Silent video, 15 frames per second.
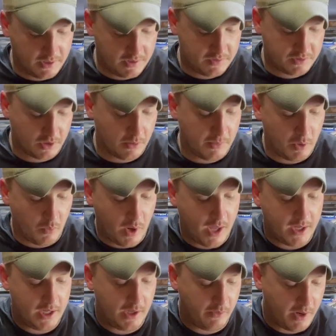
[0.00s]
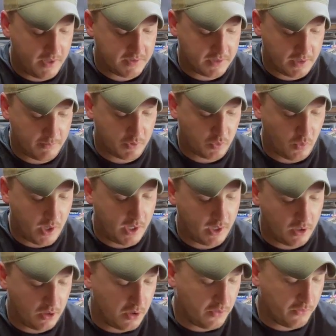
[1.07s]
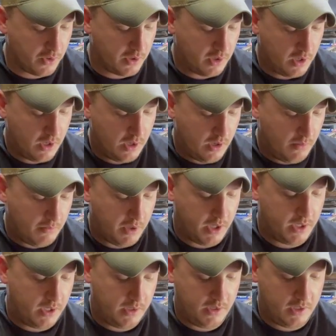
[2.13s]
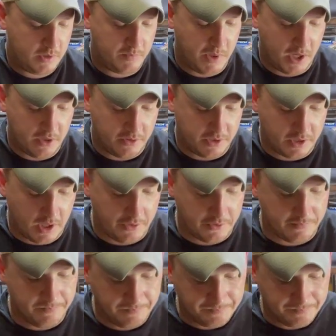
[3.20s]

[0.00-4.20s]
It's going to be wet anyways because I'm sweating all over it, but it's better than nothing.